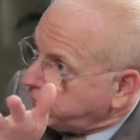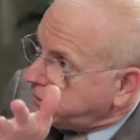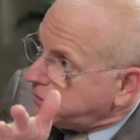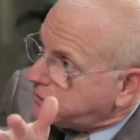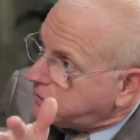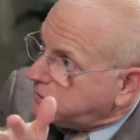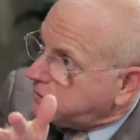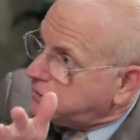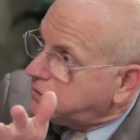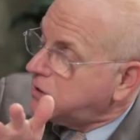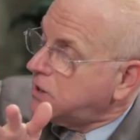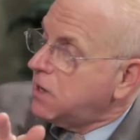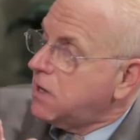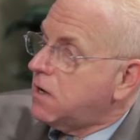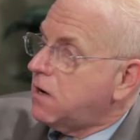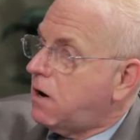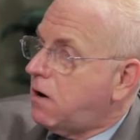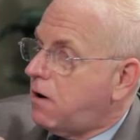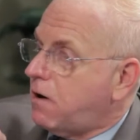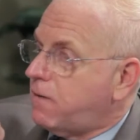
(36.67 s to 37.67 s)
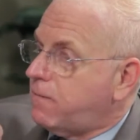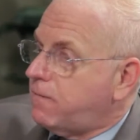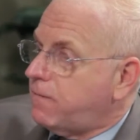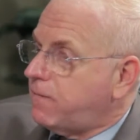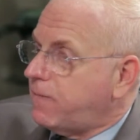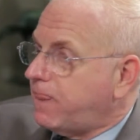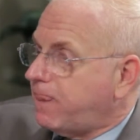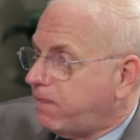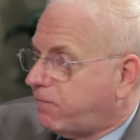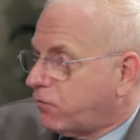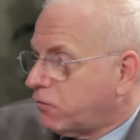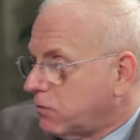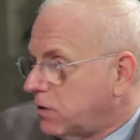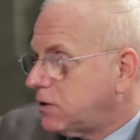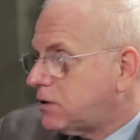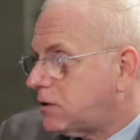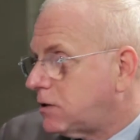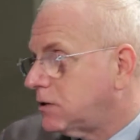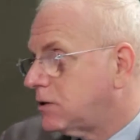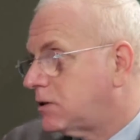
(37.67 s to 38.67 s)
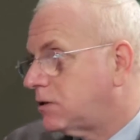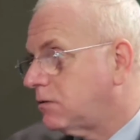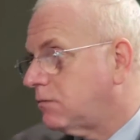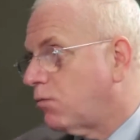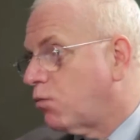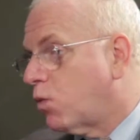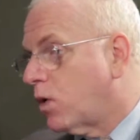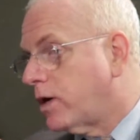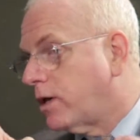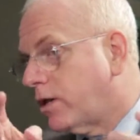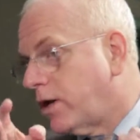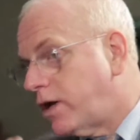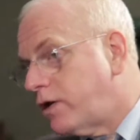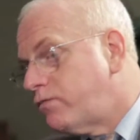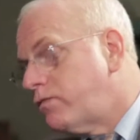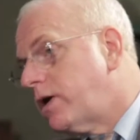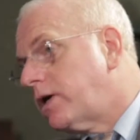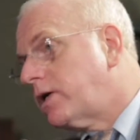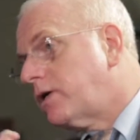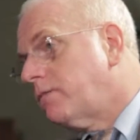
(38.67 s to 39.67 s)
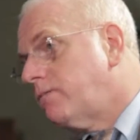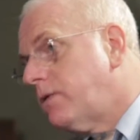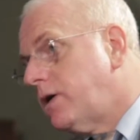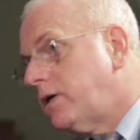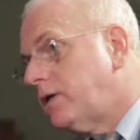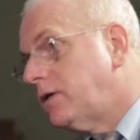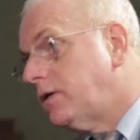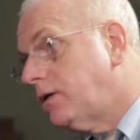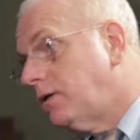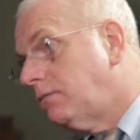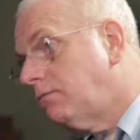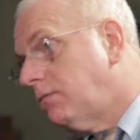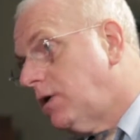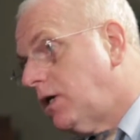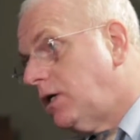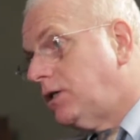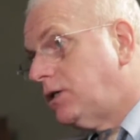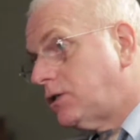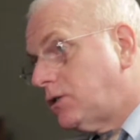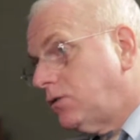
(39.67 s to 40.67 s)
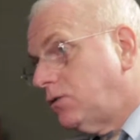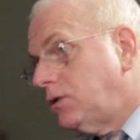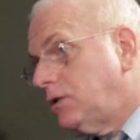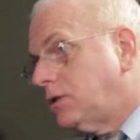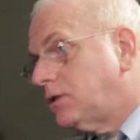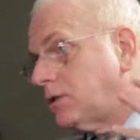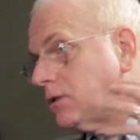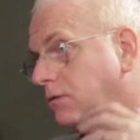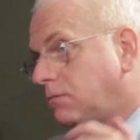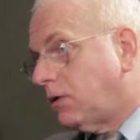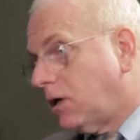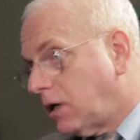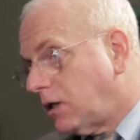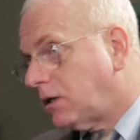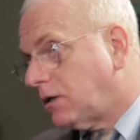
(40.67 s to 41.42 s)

work with. For instance, when they recommend many students to my